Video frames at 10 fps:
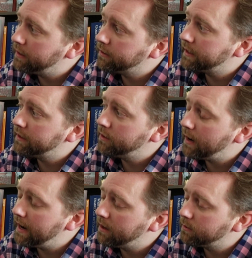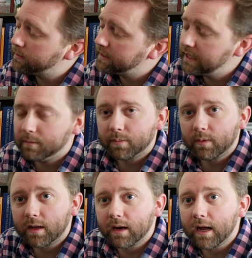and it'll tell you how deep
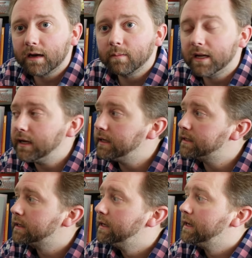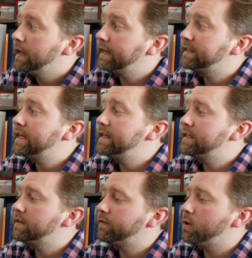an item is. Like I said, this
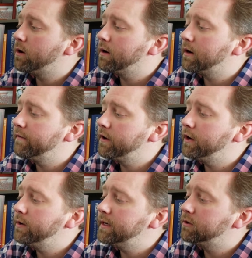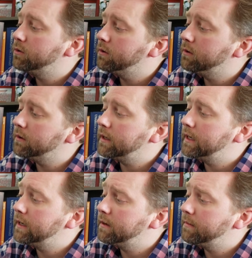is for a very unique tool.
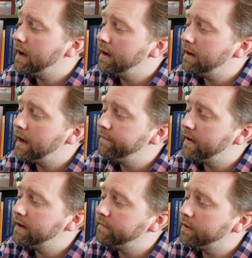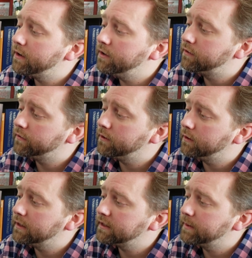Um, I find it very
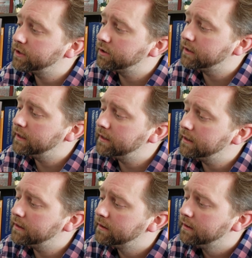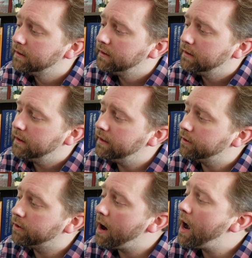useful, especially uh, in the
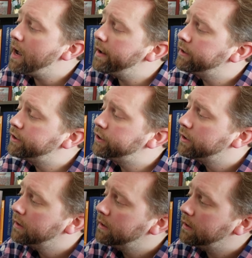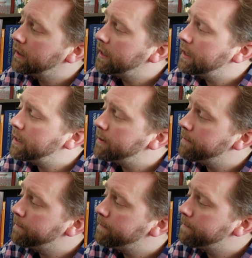garage.
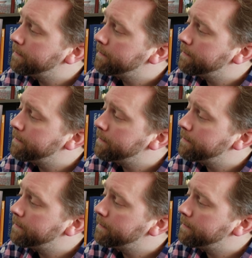Um,